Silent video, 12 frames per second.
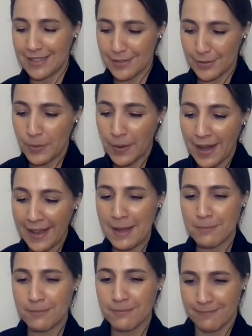So I
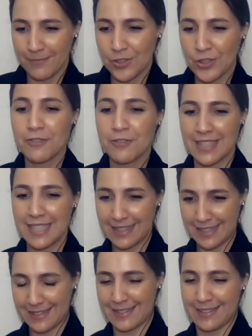am shifting
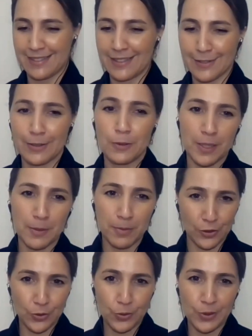this slowly
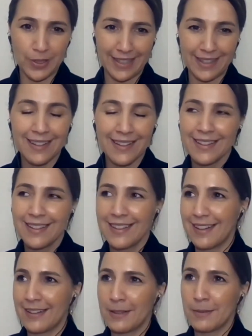but surely.
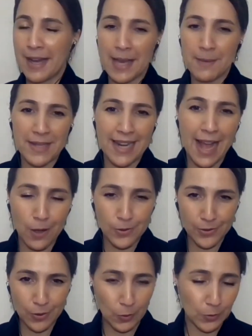I am in a
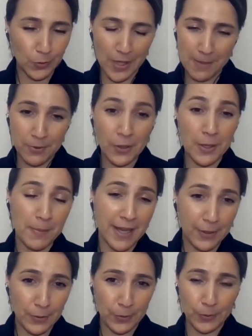household where I'm not on
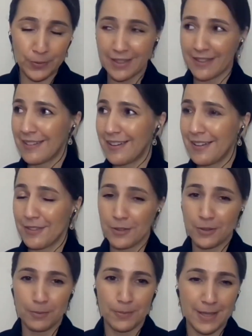my own. There are
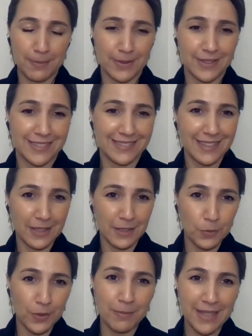other people
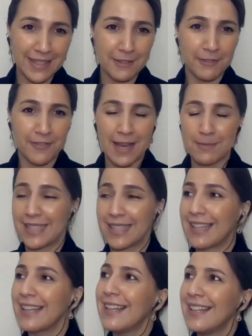with me in the
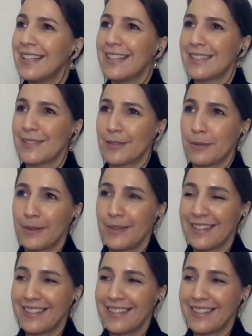family. So